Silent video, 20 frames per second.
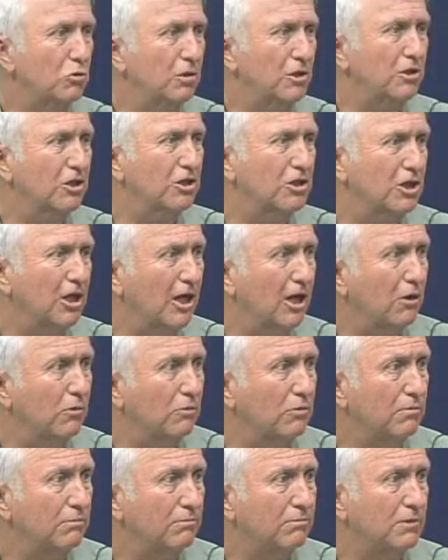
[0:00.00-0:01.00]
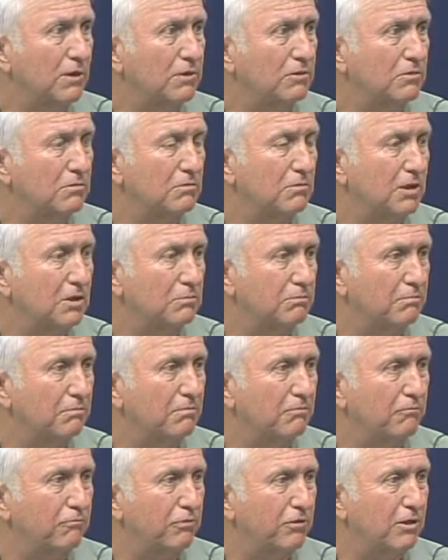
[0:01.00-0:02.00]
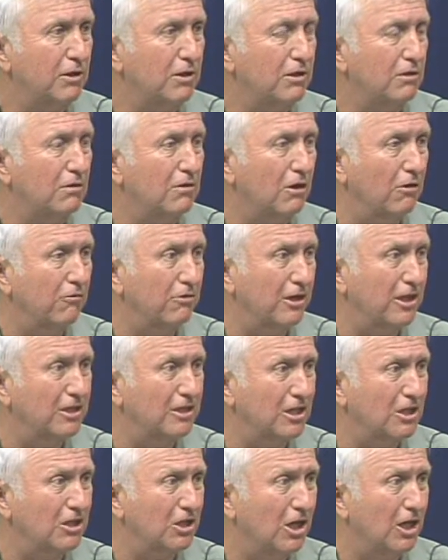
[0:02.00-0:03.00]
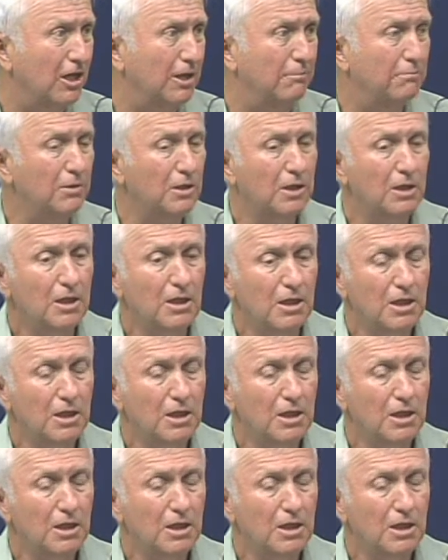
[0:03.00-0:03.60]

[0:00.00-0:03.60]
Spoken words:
in the town that's pretty current at the time.